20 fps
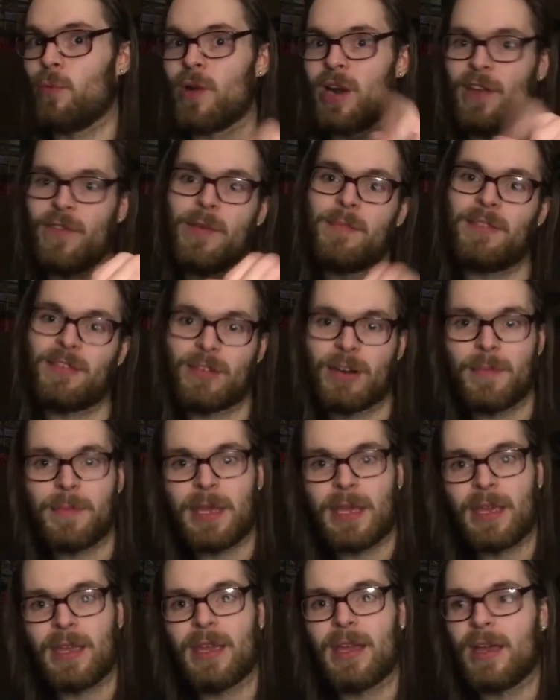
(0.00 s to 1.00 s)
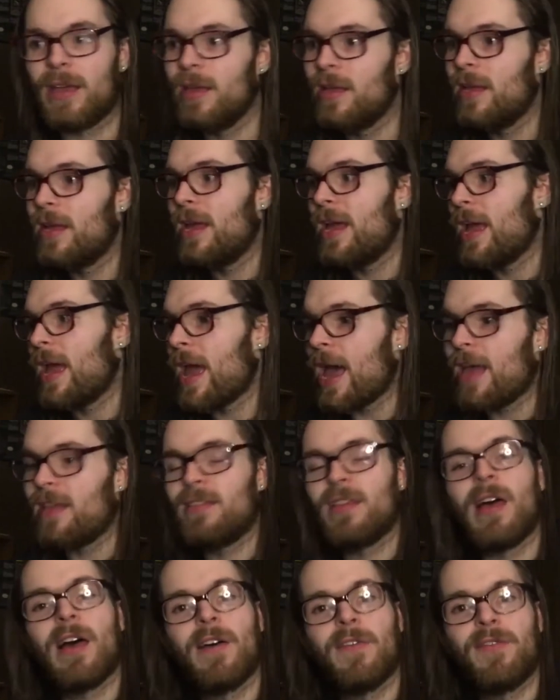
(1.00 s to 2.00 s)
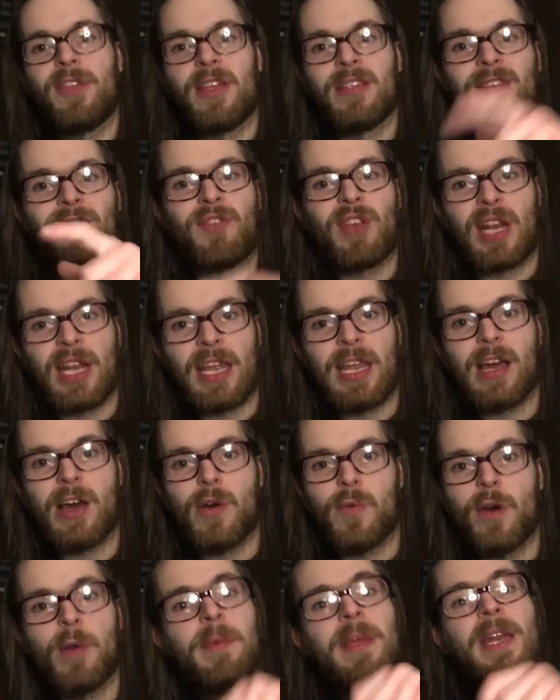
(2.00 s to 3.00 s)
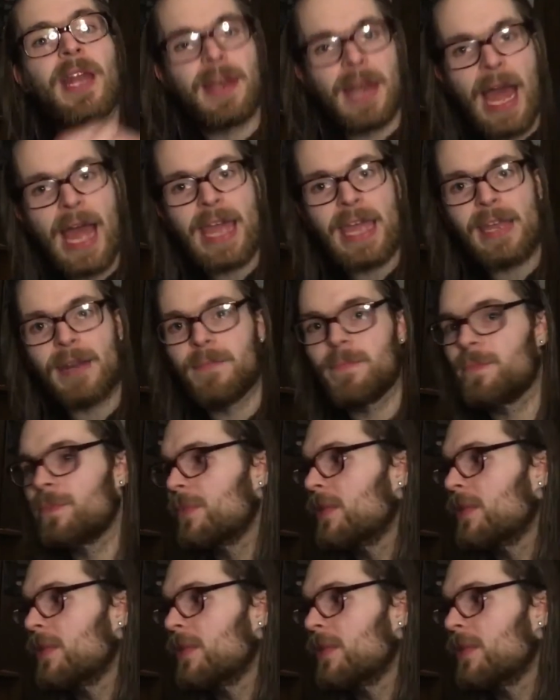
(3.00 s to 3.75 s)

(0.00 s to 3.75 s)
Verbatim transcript: One of them is going to be, as of this video, will be tonight,